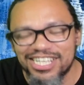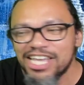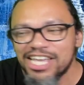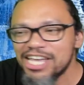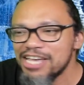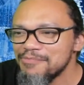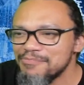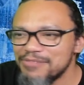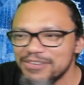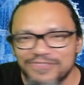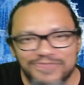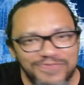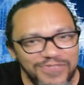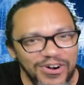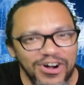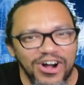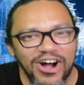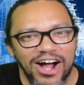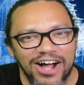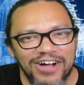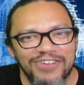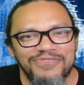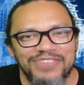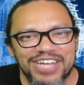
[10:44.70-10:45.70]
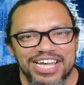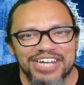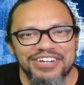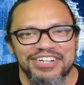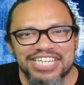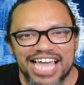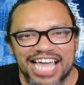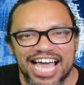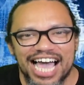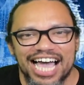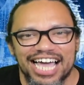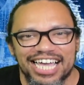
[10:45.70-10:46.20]
before our
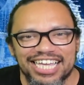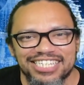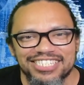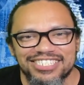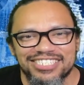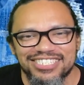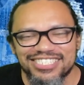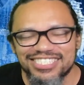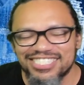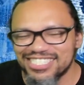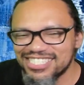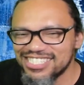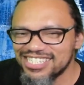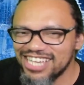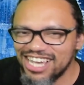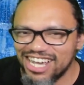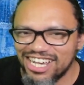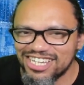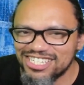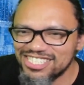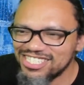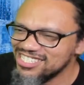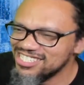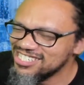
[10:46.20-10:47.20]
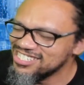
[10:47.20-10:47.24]
very eyes. I